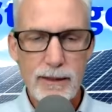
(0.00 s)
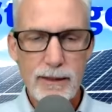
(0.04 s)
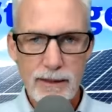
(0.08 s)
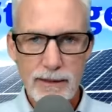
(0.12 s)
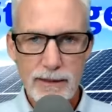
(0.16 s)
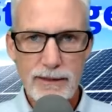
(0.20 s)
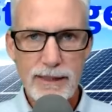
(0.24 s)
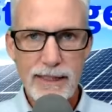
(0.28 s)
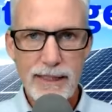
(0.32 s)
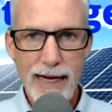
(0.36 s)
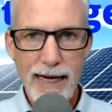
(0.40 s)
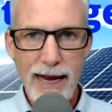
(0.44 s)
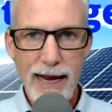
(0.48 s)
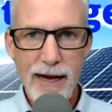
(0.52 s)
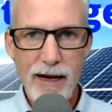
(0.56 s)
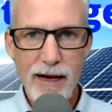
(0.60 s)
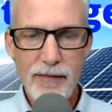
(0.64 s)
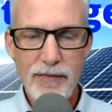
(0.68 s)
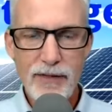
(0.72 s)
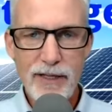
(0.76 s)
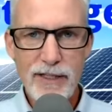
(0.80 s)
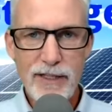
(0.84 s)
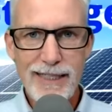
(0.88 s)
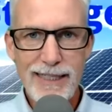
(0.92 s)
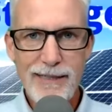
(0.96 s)
Today on
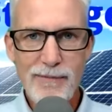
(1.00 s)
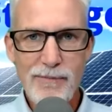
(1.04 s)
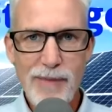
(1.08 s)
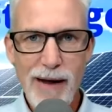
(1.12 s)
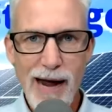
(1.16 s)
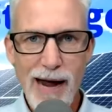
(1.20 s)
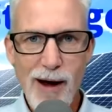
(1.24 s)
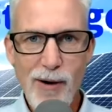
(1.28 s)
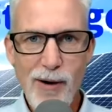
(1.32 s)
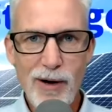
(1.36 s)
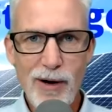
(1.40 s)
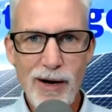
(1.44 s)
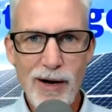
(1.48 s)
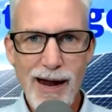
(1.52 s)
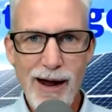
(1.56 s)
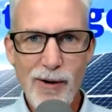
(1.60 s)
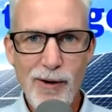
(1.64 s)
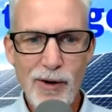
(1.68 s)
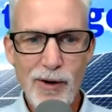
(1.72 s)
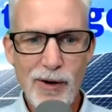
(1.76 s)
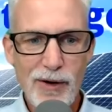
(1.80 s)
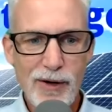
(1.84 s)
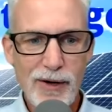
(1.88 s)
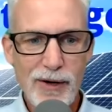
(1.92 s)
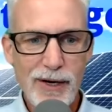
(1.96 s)
the Clean Power
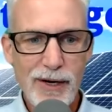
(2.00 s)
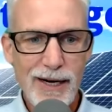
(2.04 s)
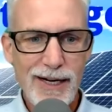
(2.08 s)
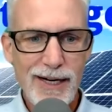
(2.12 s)
Hour,